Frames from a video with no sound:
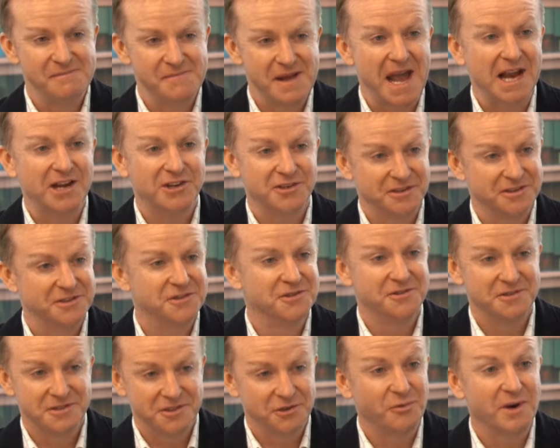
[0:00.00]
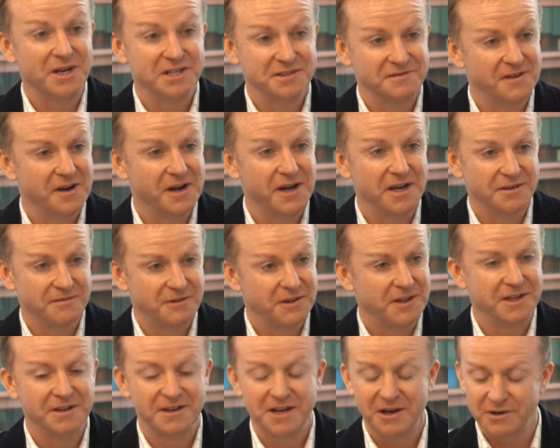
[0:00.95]
action to rectify it. If you
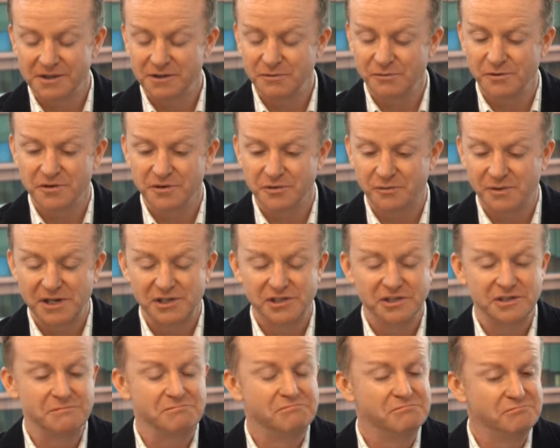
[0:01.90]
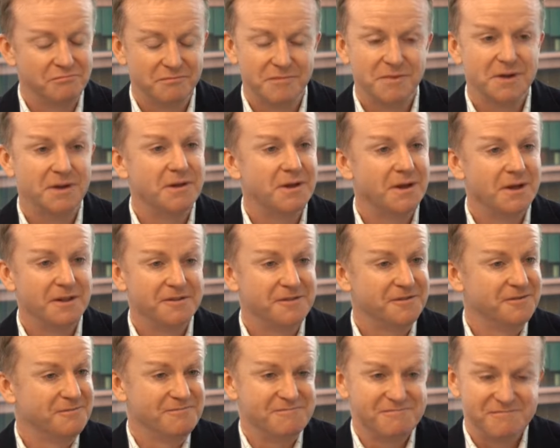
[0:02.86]
think you're going the wrong direction,
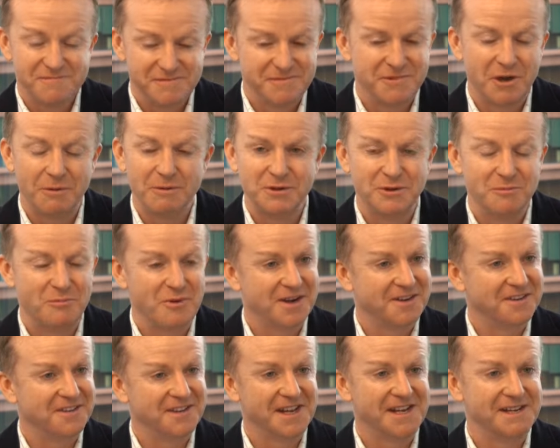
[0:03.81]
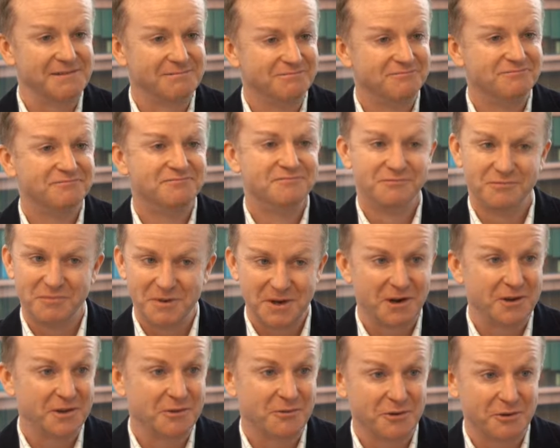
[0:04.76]
don't be too proud to say, we're
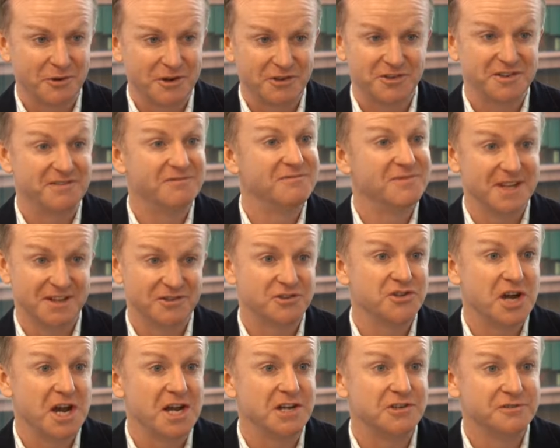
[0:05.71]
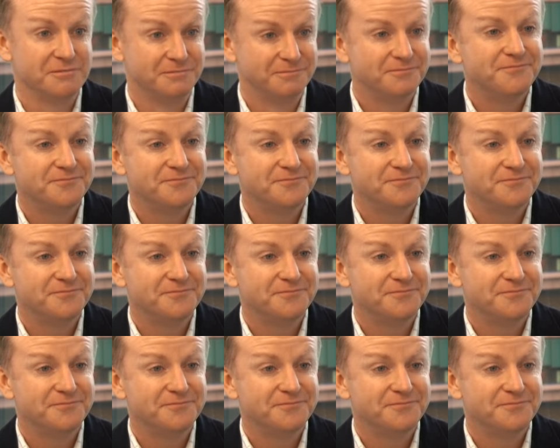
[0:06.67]
going the wrong direction, let's change.